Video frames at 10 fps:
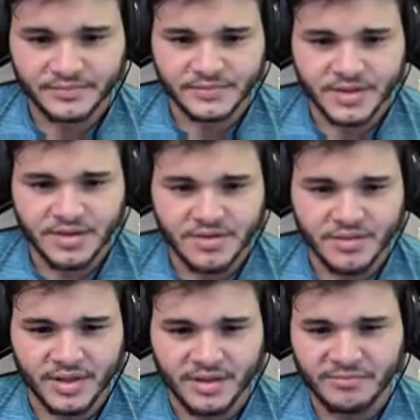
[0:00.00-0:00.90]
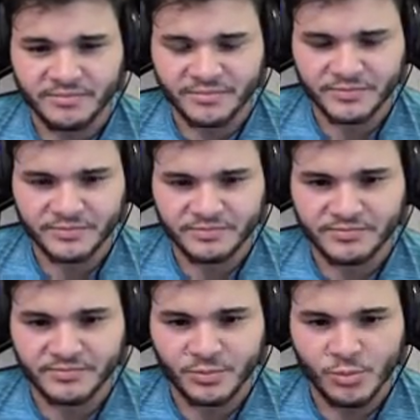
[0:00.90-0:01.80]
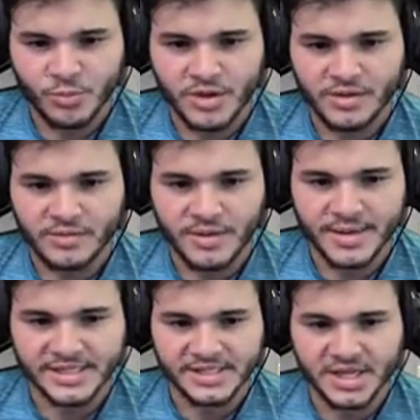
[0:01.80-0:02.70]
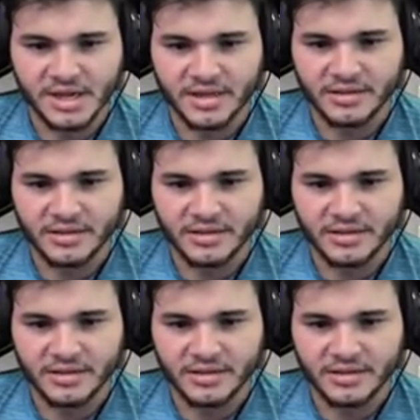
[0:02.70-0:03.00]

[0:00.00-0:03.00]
Oh, okay. What? Am I stuck?